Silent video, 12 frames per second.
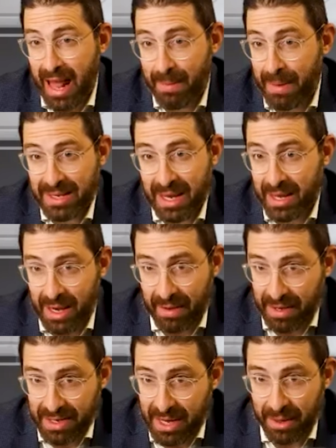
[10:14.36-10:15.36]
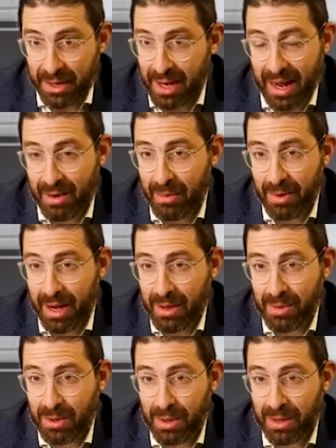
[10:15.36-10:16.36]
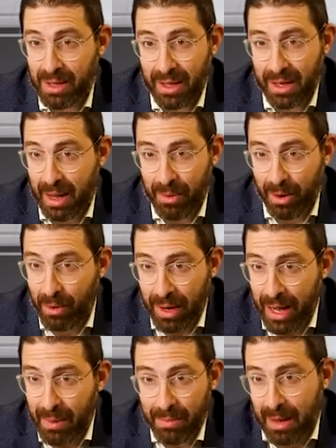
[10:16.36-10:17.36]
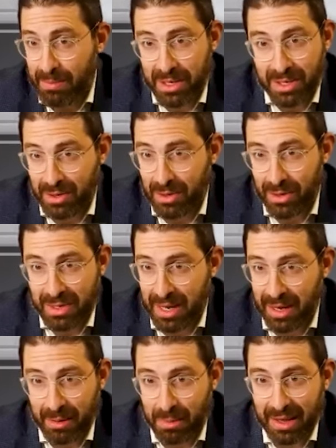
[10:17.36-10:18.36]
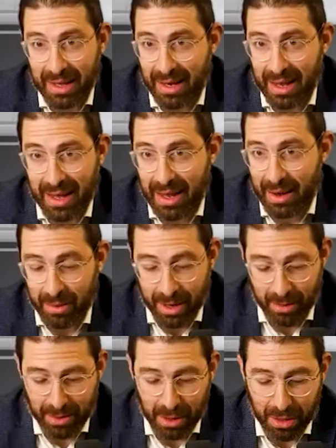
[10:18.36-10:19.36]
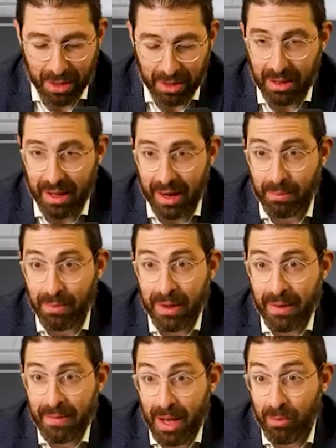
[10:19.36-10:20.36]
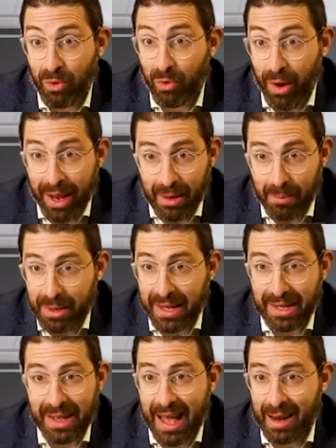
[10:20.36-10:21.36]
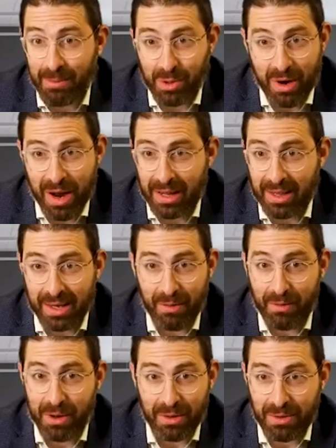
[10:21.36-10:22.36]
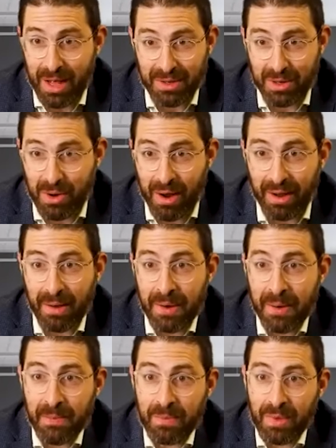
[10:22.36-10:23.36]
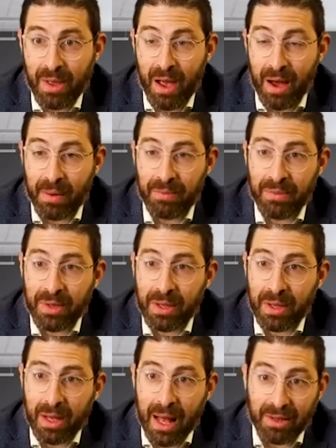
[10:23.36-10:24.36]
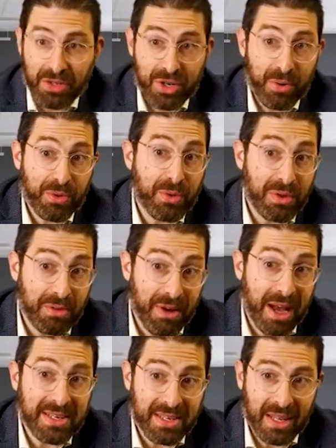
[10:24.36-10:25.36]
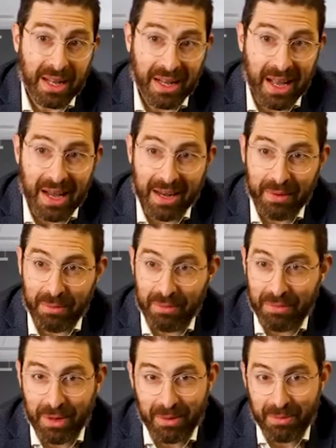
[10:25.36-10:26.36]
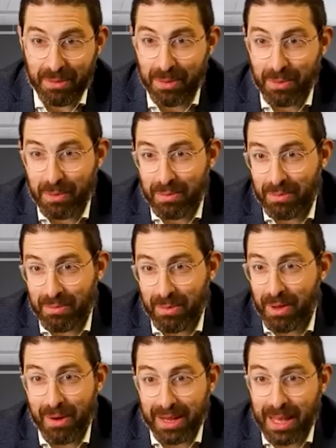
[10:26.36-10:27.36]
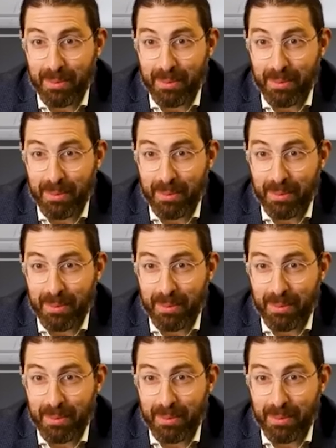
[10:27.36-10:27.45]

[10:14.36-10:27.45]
and i'm not saying that i've excelled at it i don't want anyone to think that like i'm a great i'm, I'm just as good as i can be like i don't want anyone to think that like i'm i'm great at being a dad i'm trying like every other dad's trying um, the, I'll share with you the advices that I got, and you know, you, whether I